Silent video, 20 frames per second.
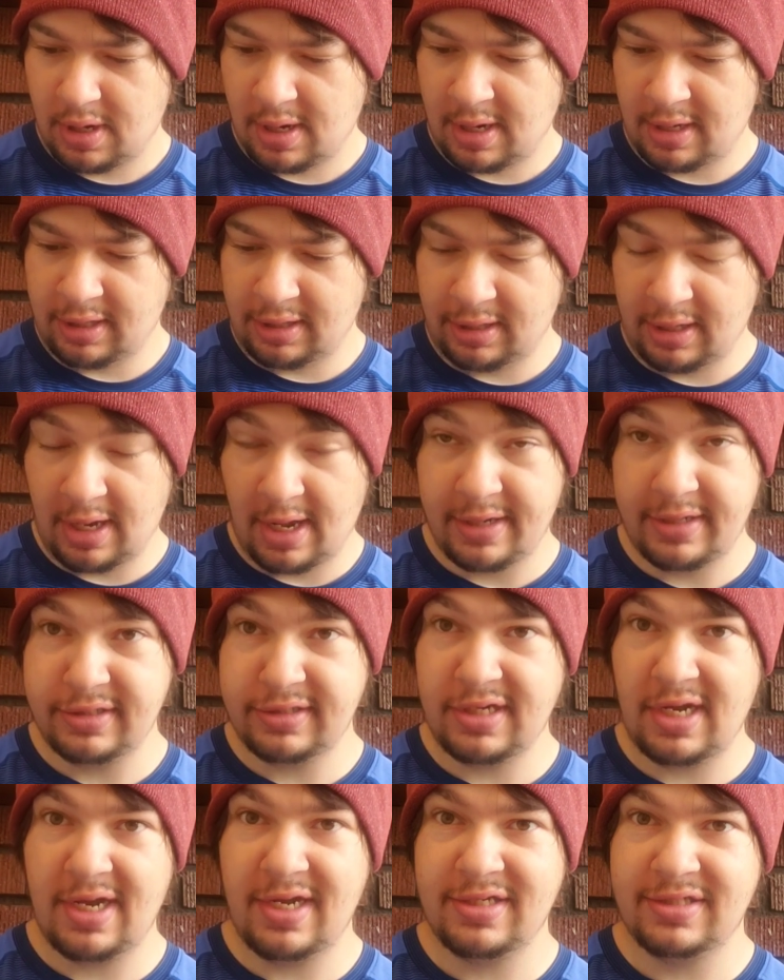a lot of
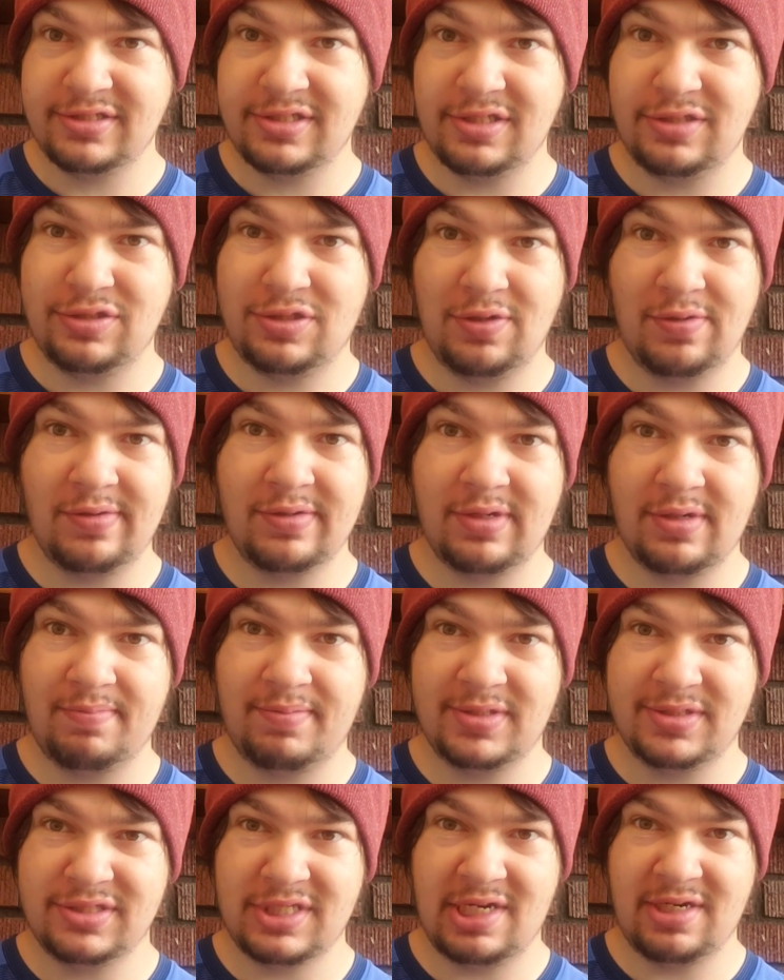niacin, two hundred
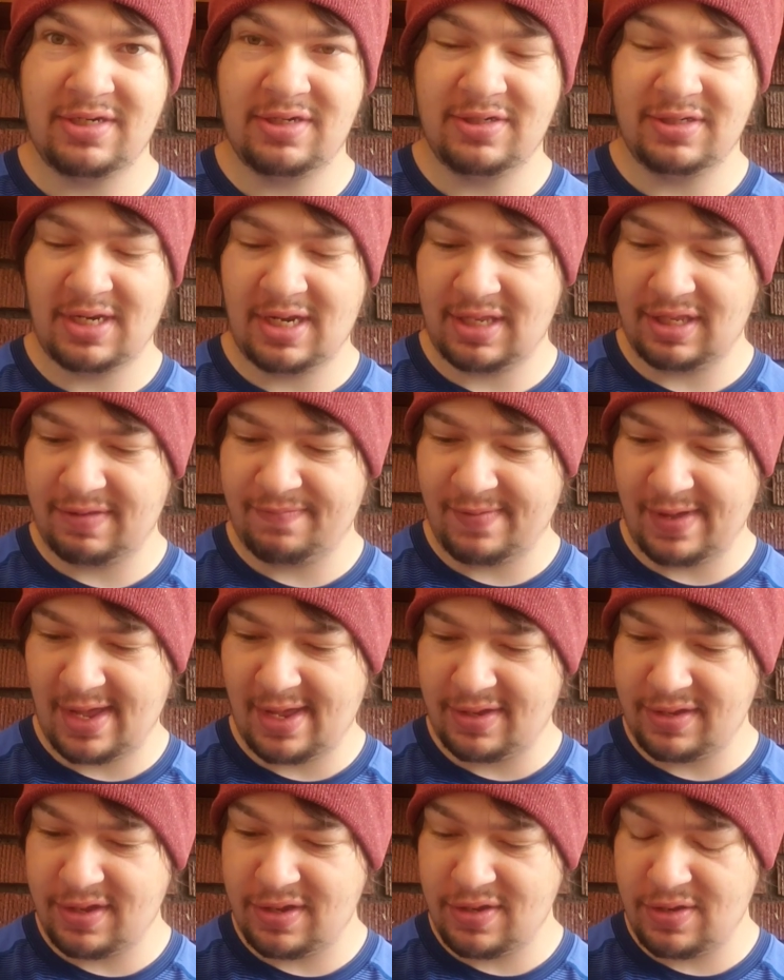percent of your daily
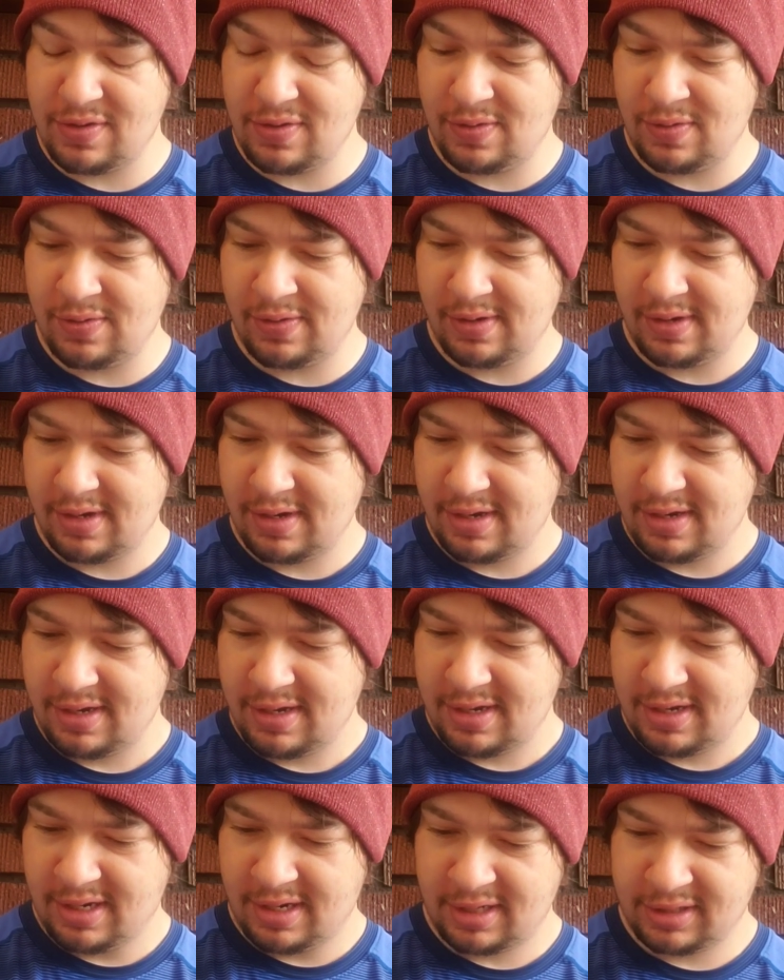value.
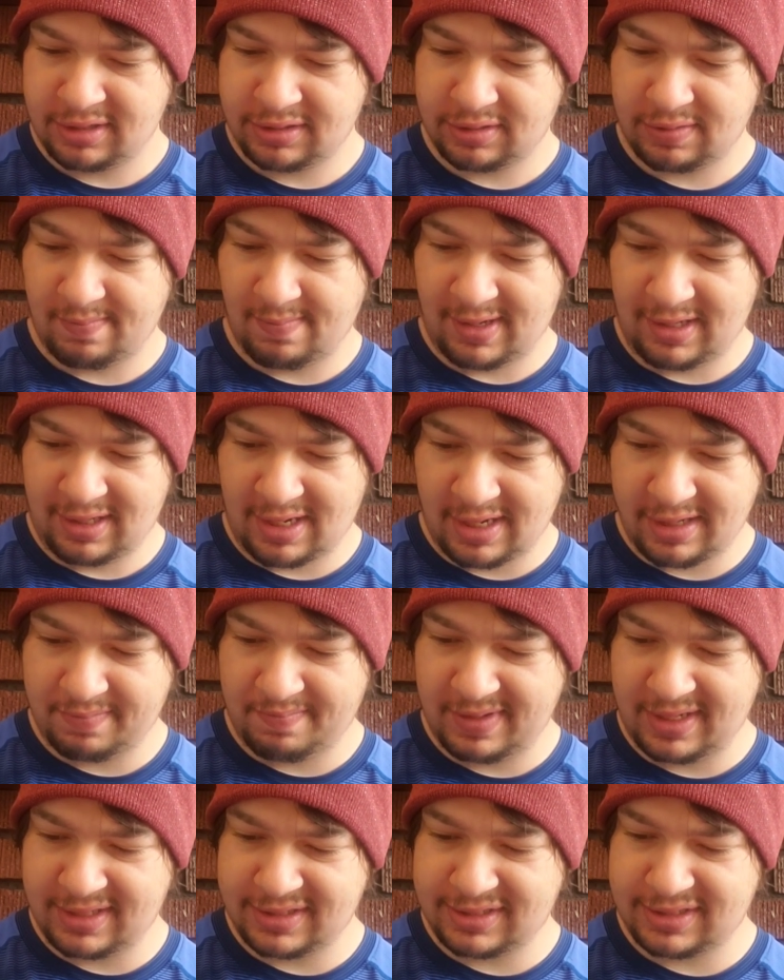There's a lot of
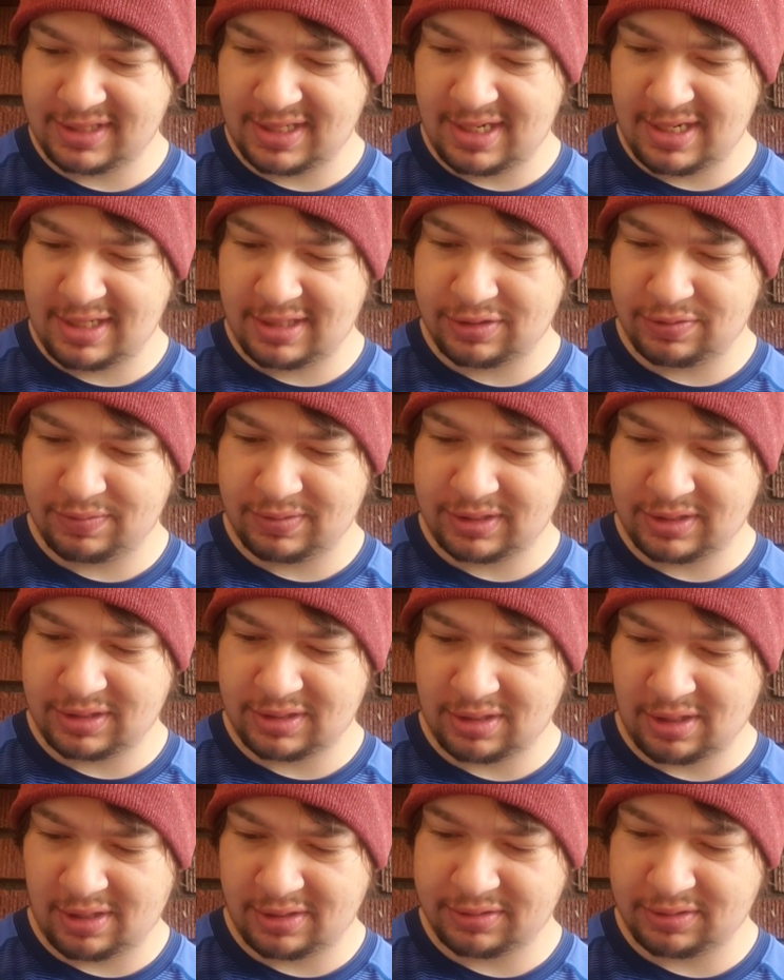B six, which is
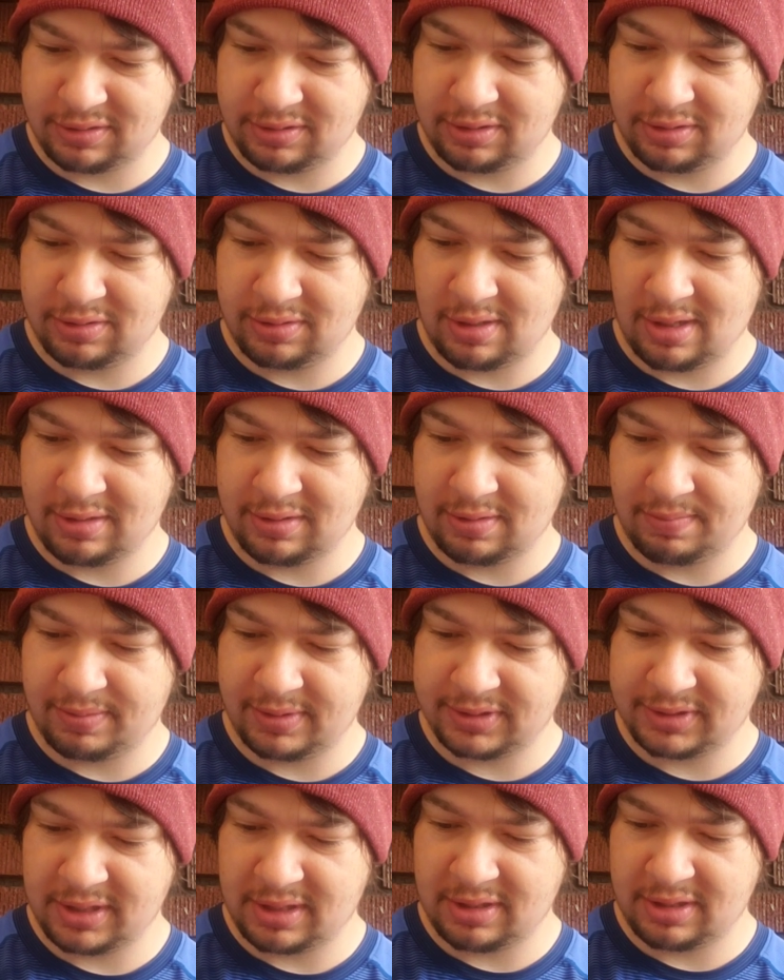also two hundred
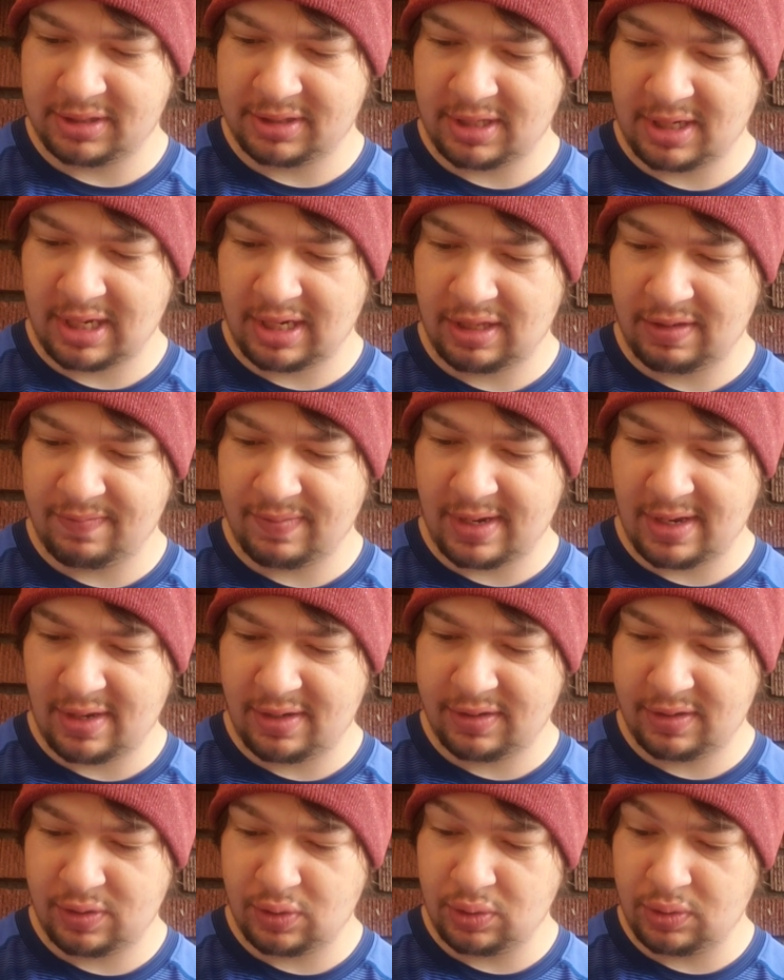percent of your daily
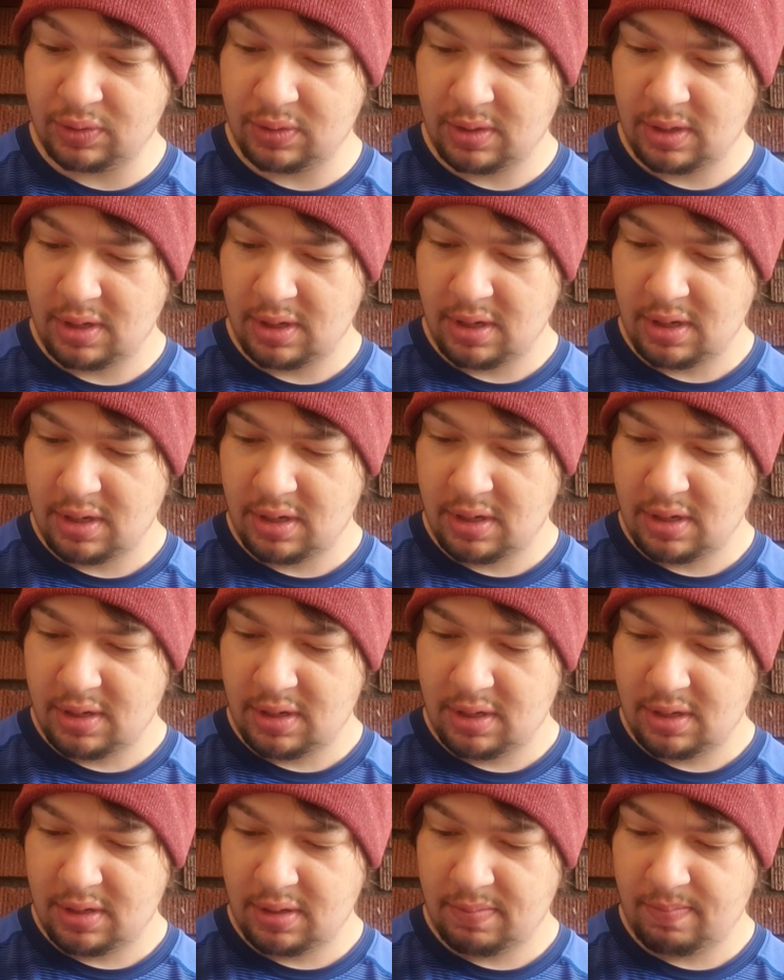value.
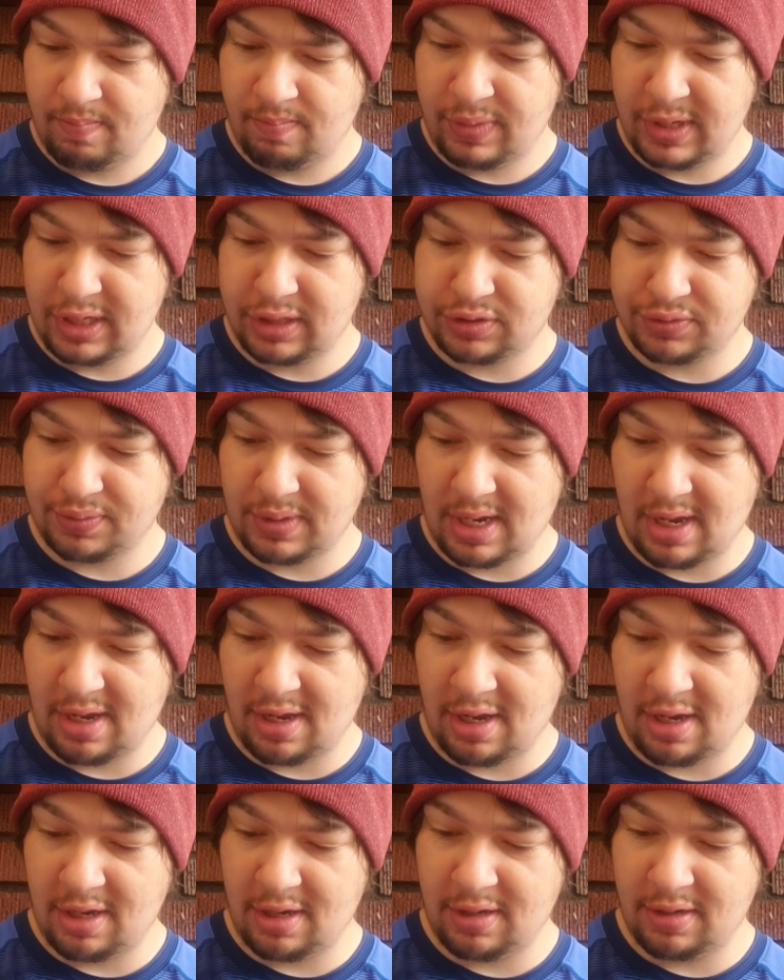B
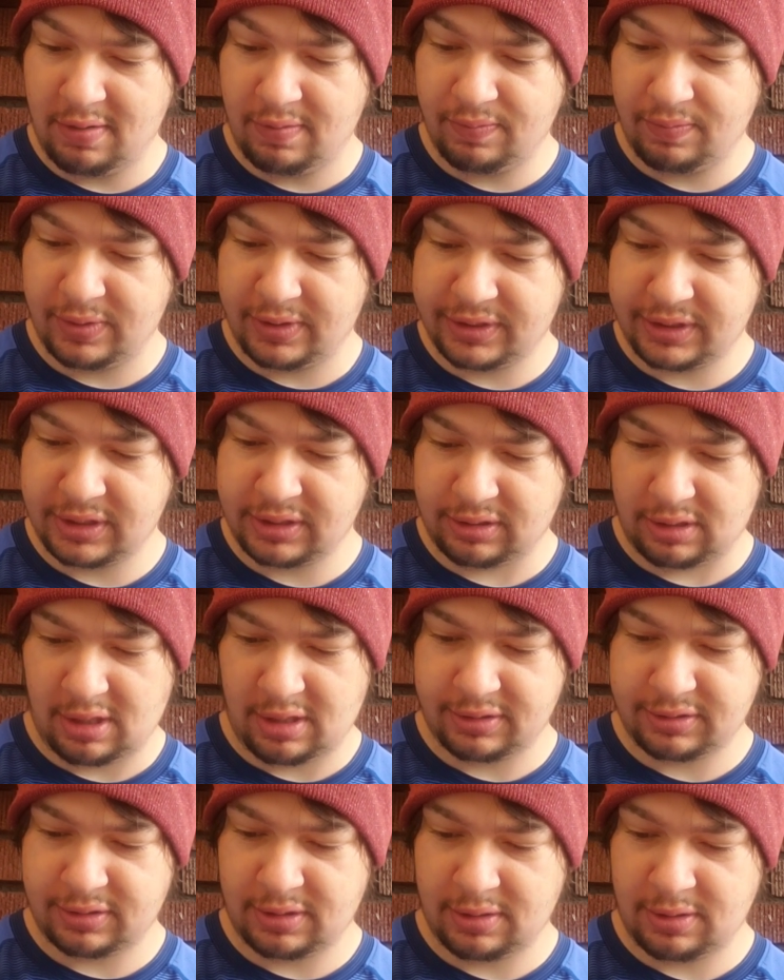twelve, which is
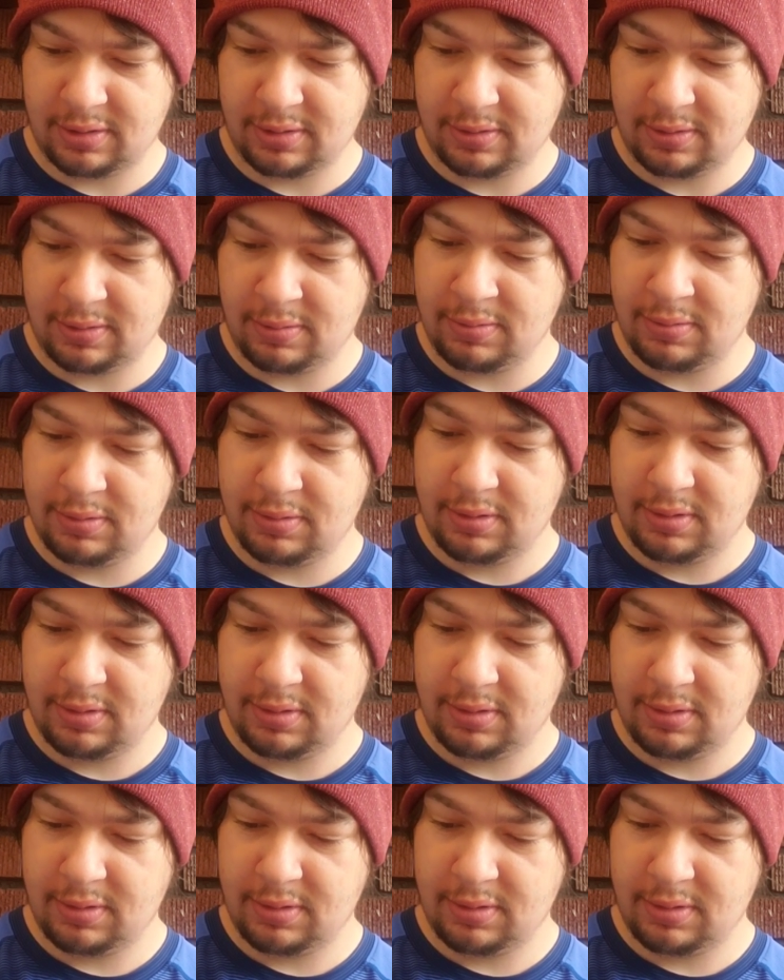also,